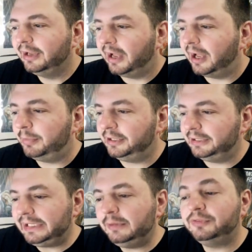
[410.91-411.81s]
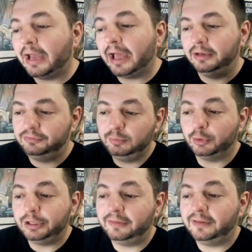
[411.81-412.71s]
But he was not
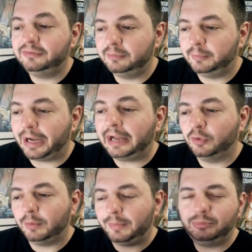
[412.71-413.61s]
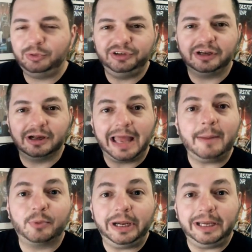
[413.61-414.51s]
super into this. But I told him maybe we should
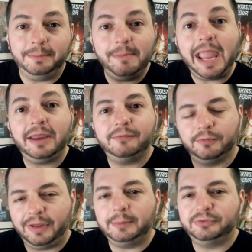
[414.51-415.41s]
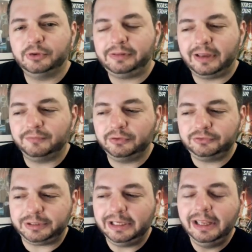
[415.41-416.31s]
collaborate in May for Venom's 30th
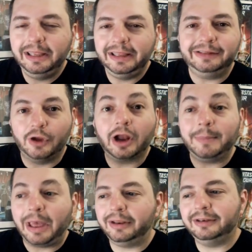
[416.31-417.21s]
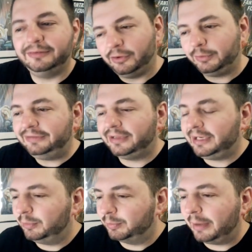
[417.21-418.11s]
anniversary and talk about it. And so he said
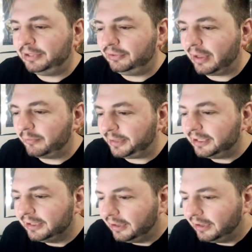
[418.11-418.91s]
he would probably do that with me.